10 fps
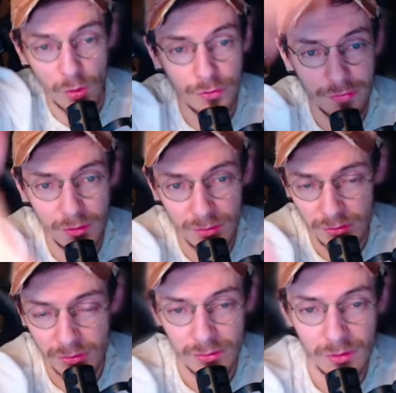It
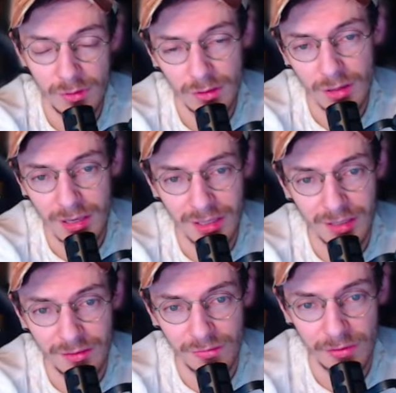also, you no longer can
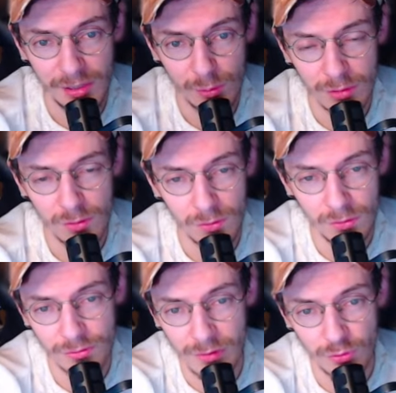get the free 1
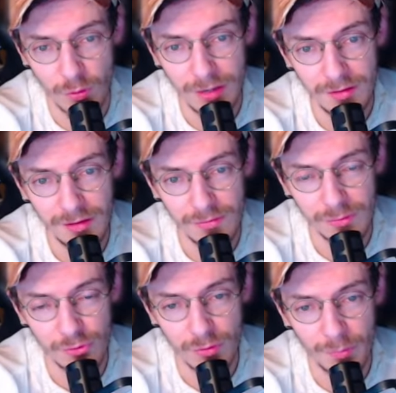gold round 20
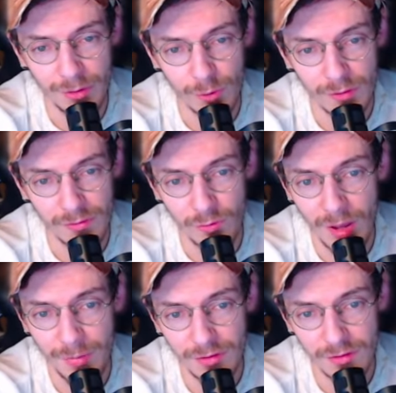from swapping one of the
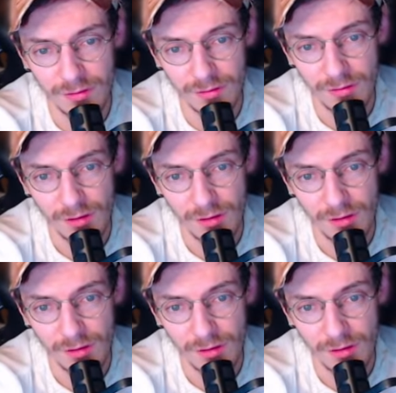rabbits.